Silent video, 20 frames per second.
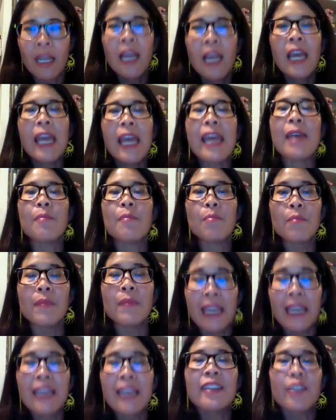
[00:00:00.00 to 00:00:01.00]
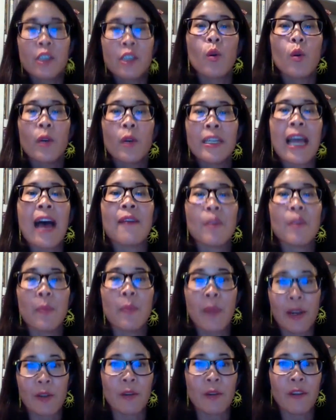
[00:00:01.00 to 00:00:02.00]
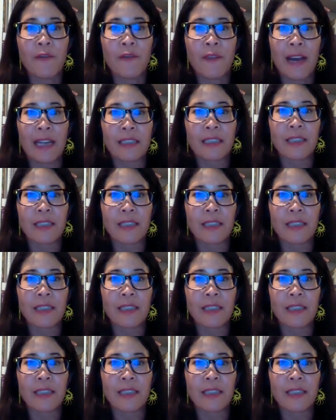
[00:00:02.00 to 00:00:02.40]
it's going to have a better effect.